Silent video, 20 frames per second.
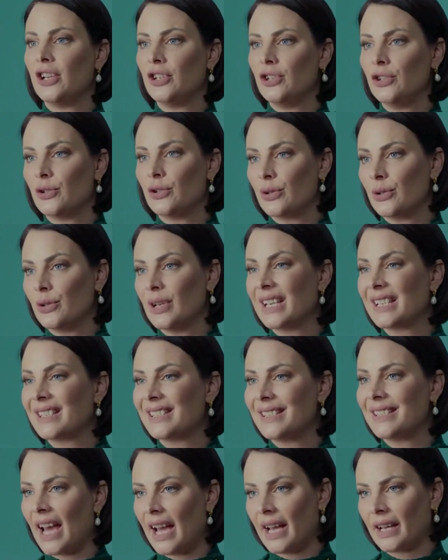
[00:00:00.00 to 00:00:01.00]
and you do
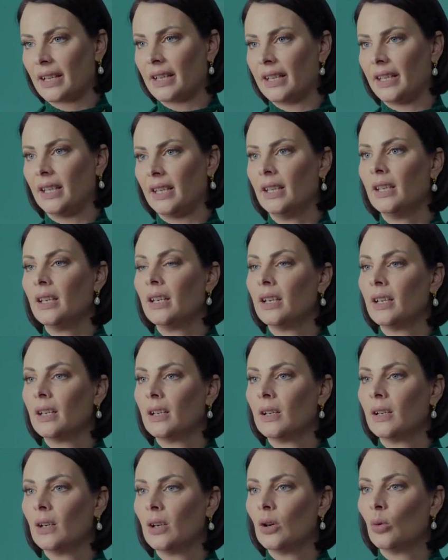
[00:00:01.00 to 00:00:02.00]
exactly
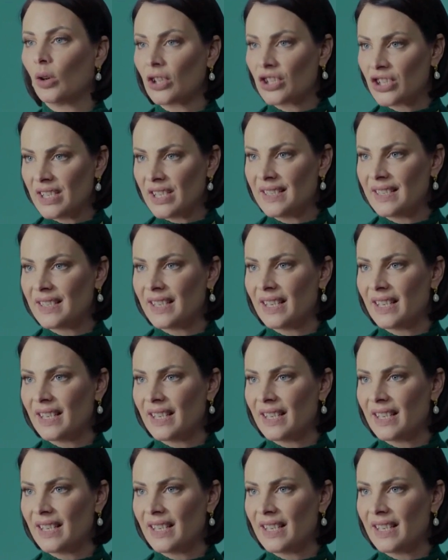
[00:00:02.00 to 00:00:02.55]
what she